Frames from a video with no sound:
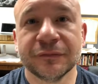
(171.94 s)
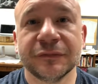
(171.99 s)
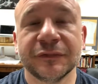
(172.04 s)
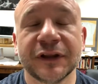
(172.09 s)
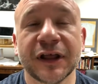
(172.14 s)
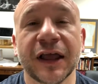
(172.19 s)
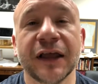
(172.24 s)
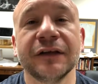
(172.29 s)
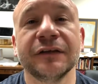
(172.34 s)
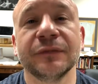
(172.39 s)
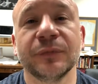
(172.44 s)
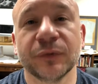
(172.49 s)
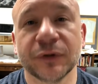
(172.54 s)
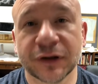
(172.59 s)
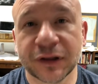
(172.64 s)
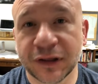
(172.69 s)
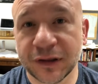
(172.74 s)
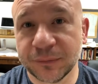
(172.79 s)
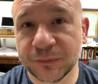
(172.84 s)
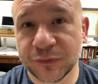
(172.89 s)
thanks. We're
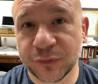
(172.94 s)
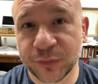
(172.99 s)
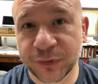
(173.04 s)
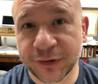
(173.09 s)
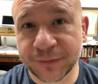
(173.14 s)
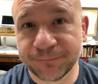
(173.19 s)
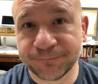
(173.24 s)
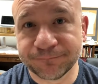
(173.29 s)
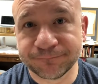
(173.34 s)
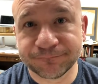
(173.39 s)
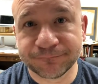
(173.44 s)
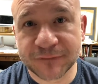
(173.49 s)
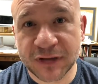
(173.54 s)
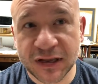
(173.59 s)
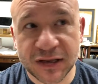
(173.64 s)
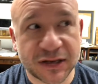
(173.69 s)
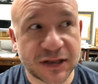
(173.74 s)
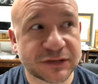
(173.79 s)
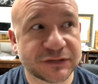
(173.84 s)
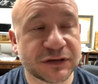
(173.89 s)
going to keep doing it.
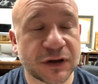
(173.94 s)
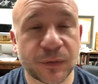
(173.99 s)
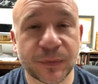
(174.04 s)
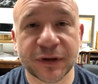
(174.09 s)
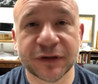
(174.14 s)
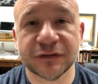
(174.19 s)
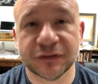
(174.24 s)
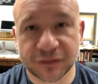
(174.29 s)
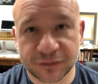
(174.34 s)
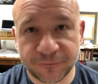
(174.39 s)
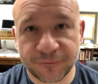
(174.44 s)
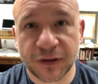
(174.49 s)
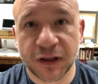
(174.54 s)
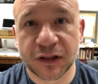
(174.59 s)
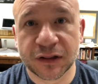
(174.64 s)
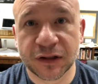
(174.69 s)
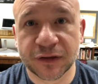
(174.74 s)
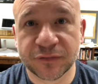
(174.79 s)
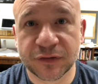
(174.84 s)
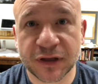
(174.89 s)
And as always,
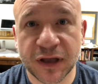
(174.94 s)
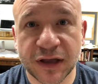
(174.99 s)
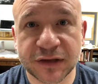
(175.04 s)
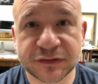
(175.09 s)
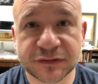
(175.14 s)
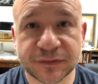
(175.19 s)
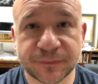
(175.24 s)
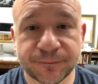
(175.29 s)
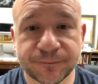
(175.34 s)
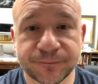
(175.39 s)
love you guys.